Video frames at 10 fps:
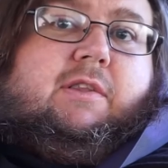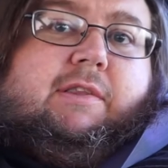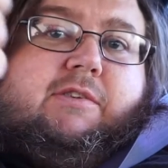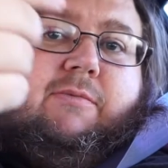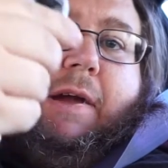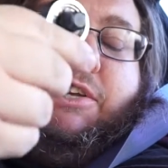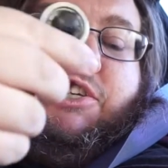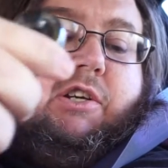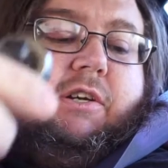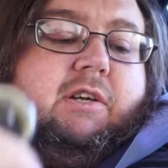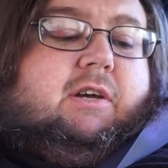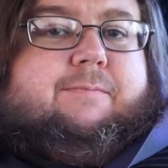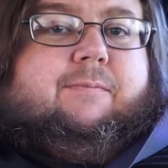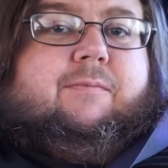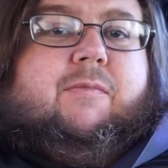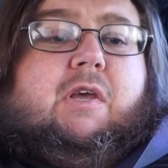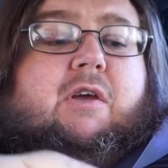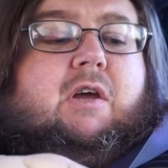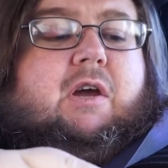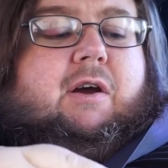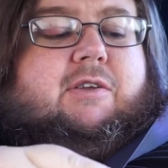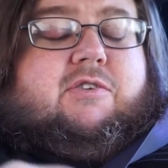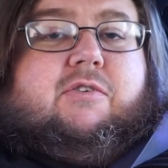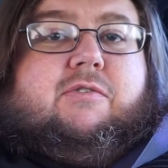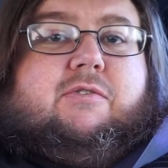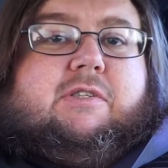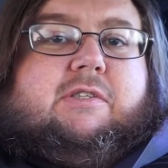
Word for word: this ratchet. Alright, so